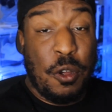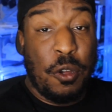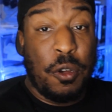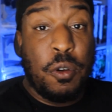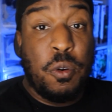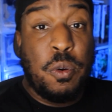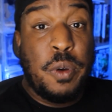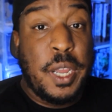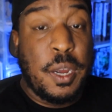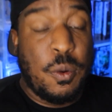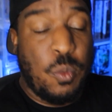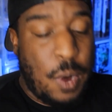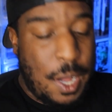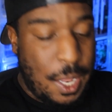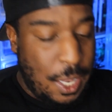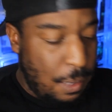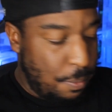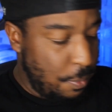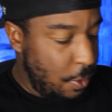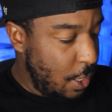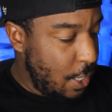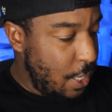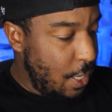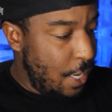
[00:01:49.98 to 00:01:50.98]
real quick, while
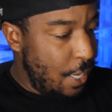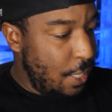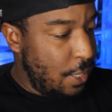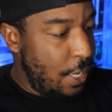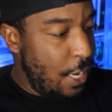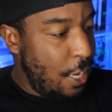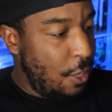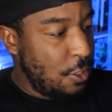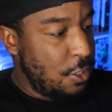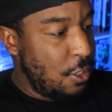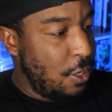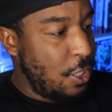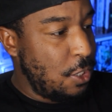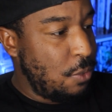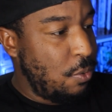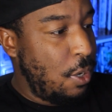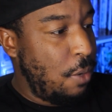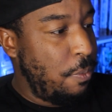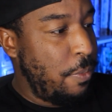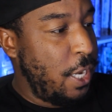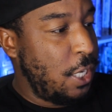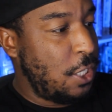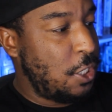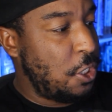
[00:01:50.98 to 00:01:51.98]
I'm looking at the outsole, I just
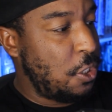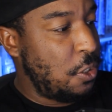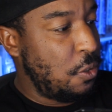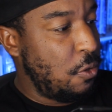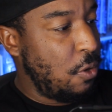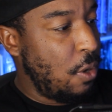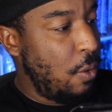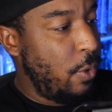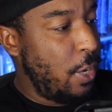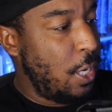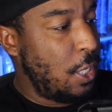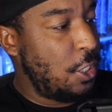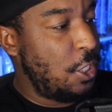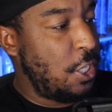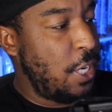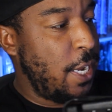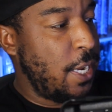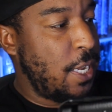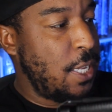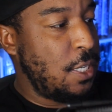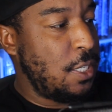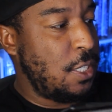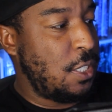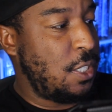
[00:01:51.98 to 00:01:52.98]
want to make sure, I want to
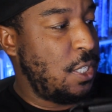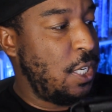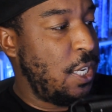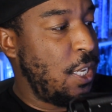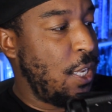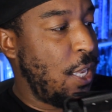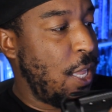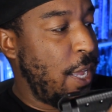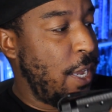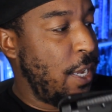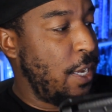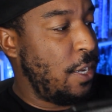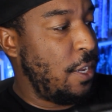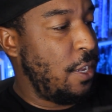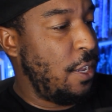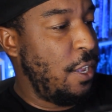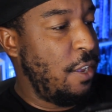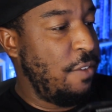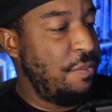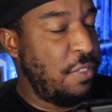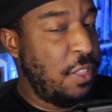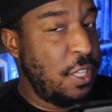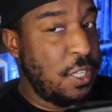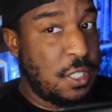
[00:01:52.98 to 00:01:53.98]
check and see like
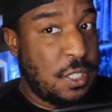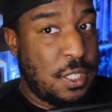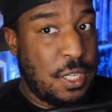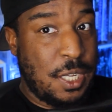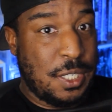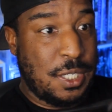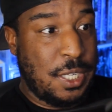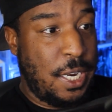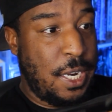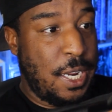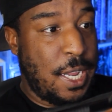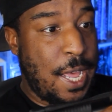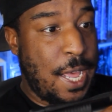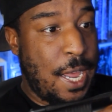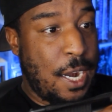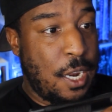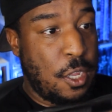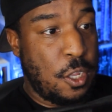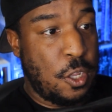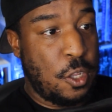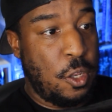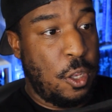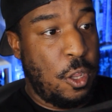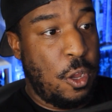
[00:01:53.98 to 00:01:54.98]
if this does any kind
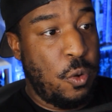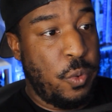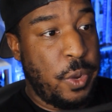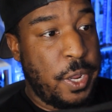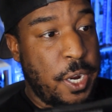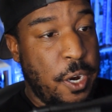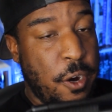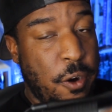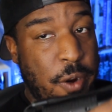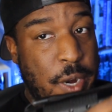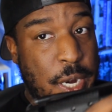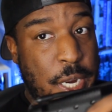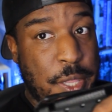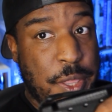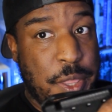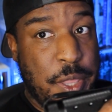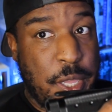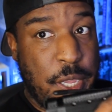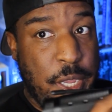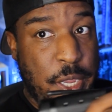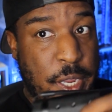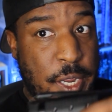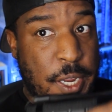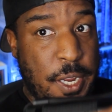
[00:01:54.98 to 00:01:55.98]
of glowing or
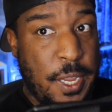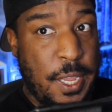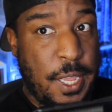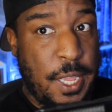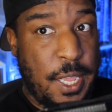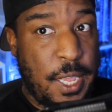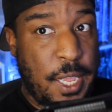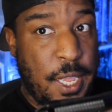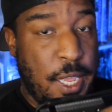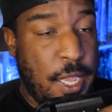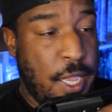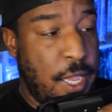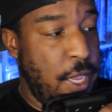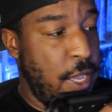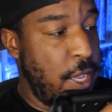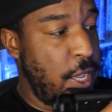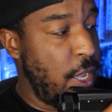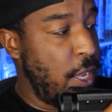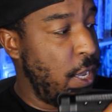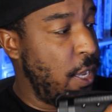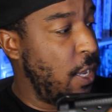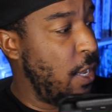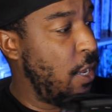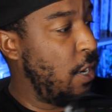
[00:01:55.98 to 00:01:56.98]
anything.
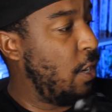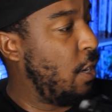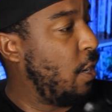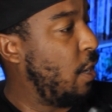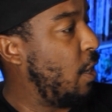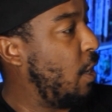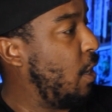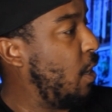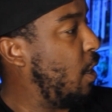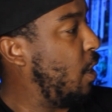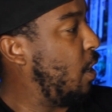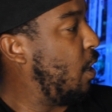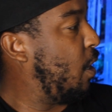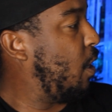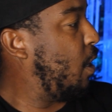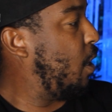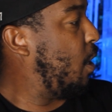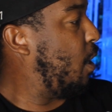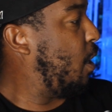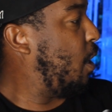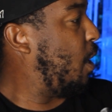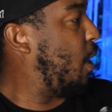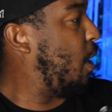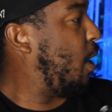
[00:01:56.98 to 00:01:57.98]
And
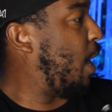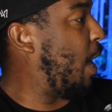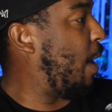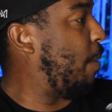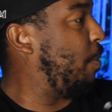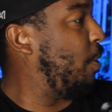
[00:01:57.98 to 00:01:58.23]
I